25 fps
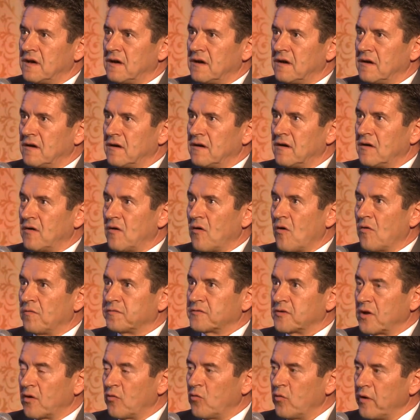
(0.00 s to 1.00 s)
of
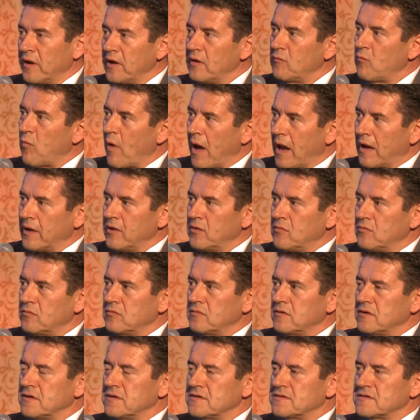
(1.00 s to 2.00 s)
the real
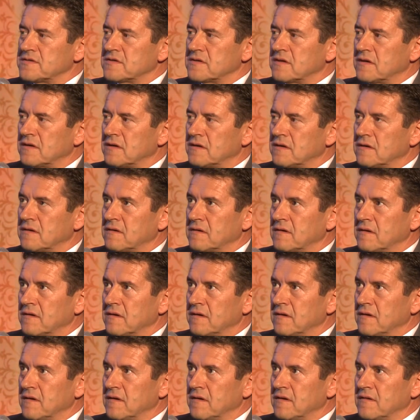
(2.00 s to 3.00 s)
value
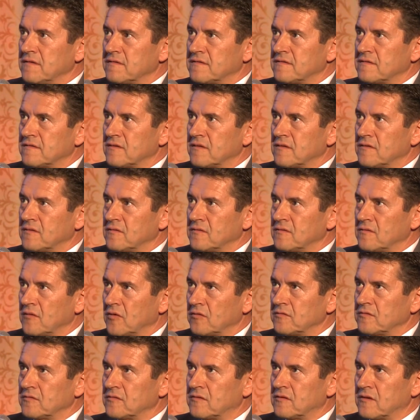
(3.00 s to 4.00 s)
is
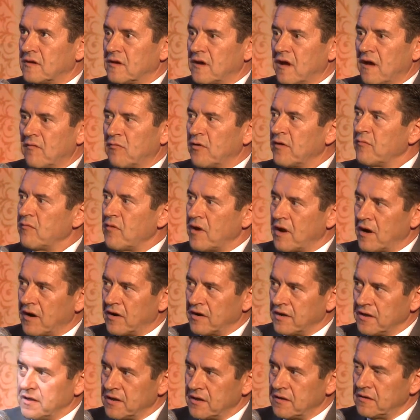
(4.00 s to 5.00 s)
not everywhere
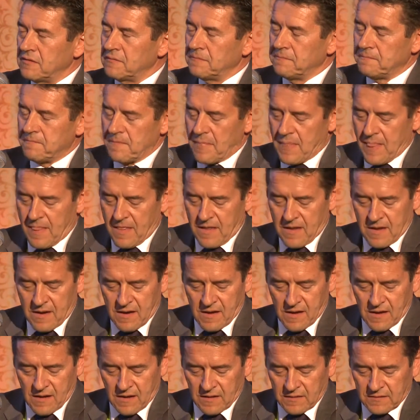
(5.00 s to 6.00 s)
here,
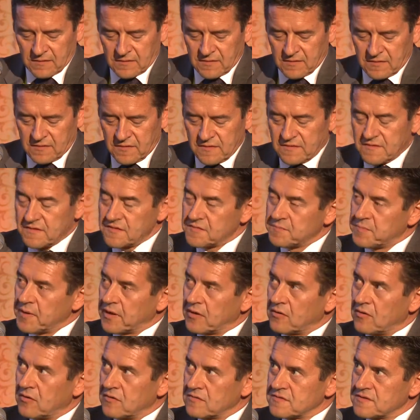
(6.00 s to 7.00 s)
and this is
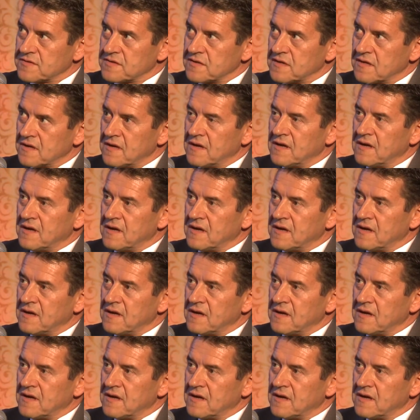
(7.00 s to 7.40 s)
because